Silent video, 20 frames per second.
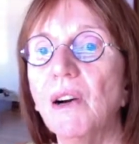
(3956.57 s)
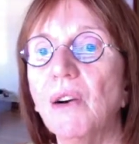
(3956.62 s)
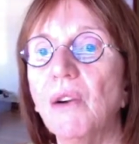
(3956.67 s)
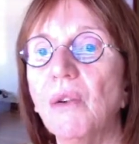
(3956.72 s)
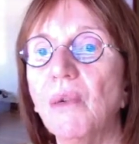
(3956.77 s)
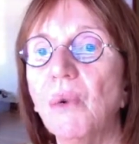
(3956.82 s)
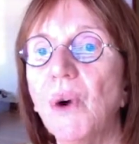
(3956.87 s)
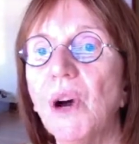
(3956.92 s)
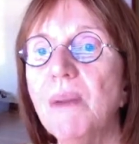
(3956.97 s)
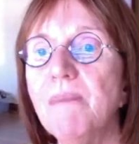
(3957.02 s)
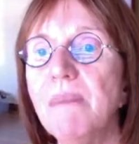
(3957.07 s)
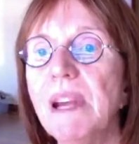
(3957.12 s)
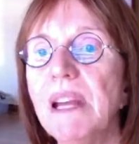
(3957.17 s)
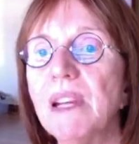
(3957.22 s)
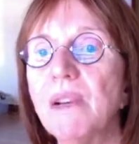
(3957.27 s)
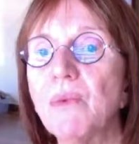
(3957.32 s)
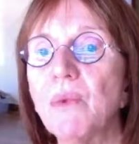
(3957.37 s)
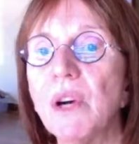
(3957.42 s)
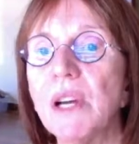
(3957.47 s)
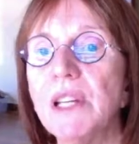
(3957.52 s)
What
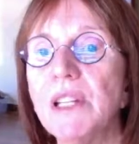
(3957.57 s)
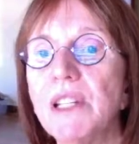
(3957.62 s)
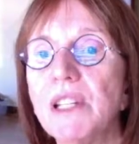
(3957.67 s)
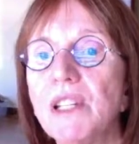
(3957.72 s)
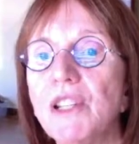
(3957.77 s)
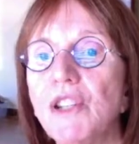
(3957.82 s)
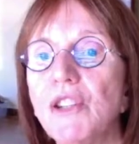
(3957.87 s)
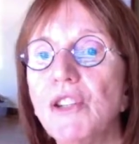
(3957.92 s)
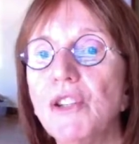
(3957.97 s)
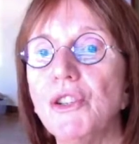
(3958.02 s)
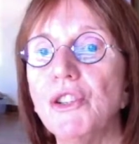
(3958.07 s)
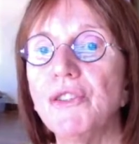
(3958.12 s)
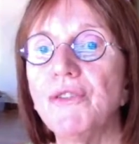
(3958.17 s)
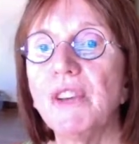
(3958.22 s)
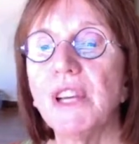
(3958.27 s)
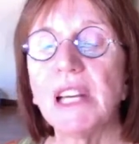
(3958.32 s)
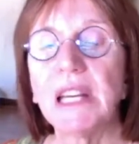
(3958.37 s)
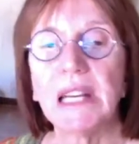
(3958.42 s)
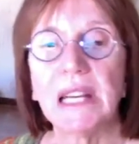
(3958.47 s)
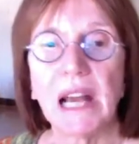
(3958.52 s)
make one did you use?
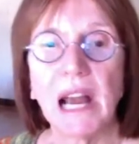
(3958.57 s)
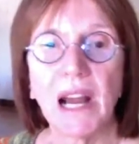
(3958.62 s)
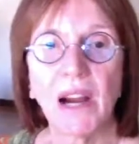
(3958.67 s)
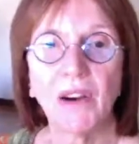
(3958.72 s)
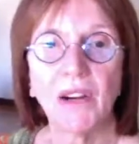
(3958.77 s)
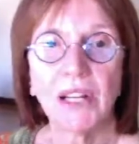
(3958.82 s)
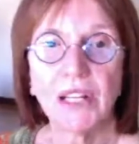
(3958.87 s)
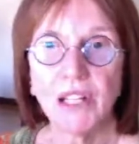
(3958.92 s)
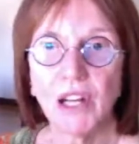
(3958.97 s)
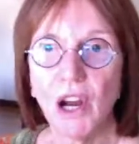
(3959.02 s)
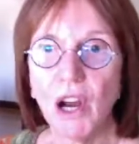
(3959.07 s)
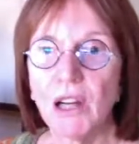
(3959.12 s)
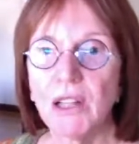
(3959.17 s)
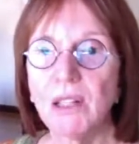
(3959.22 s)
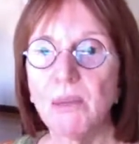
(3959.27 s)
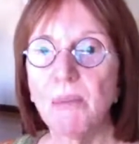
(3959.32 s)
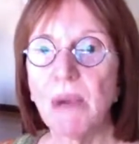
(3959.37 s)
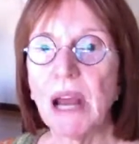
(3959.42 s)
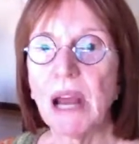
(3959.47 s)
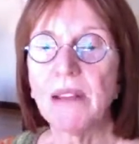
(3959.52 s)
Vicki, I already
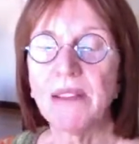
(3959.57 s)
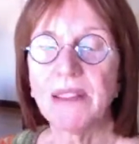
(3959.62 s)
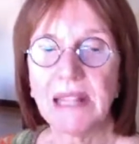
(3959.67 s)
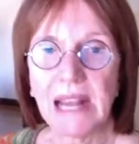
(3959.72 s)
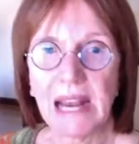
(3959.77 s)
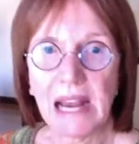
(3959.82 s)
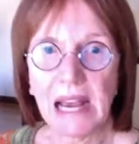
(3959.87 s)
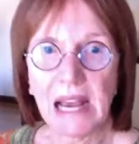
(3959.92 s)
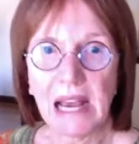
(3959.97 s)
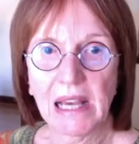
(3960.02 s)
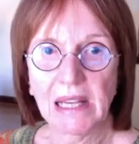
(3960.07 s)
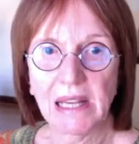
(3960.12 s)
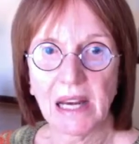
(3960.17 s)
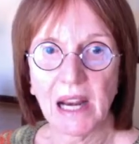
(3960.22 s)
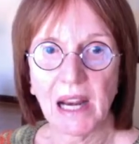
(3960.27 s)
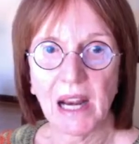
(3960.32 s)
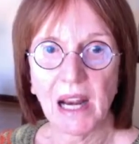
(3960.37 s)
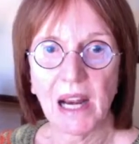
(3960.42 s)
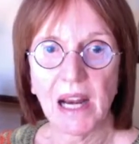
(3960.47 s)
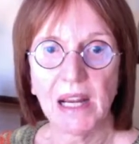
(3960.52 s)
talked about that.
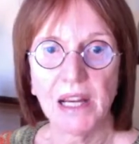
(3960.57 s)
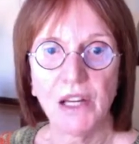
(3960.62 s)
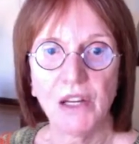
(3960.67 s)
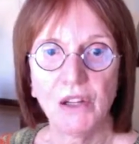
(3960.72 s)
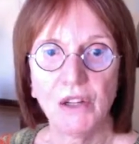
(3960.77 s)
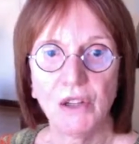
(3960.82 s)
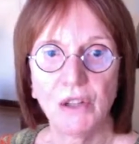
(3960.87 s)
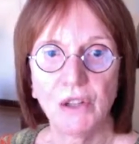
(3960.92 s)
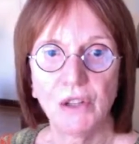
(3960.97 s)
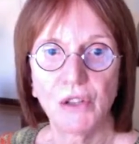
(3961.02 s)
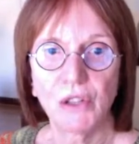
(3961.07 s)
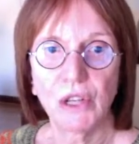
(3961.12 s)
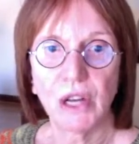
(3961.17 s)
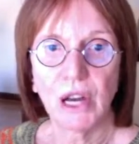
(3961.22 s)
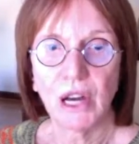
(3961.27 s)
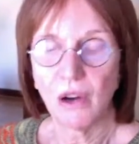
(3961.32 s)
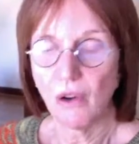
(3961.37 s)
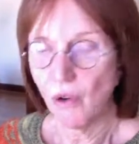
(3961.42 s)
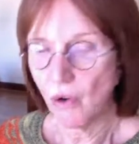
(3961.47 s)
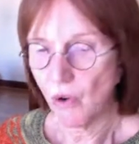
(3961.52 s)
I used
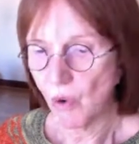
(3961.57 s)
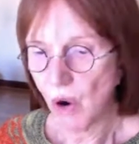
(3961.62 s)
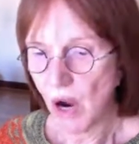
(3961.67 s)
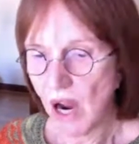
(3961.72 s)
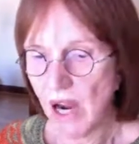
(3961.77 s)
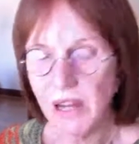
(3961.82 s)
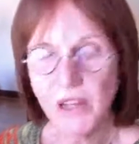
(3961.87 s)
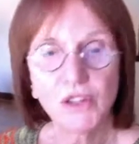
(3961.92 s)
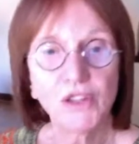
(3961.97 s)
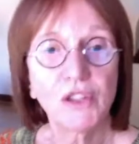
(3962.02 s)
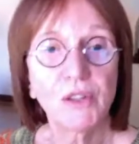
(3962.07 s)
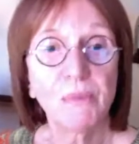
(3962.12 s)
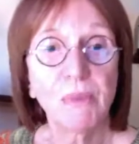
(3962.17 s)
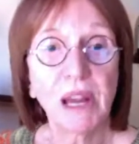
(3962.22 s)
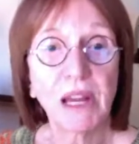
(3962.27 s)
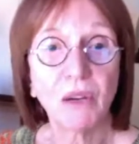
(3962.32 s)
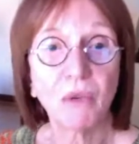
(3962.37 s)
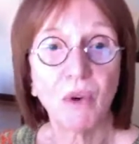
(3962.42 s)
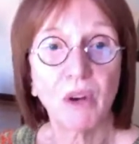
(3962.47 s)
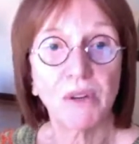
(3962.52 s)
to
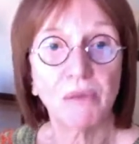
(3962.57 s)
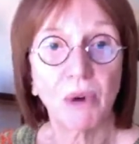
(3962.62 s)
make one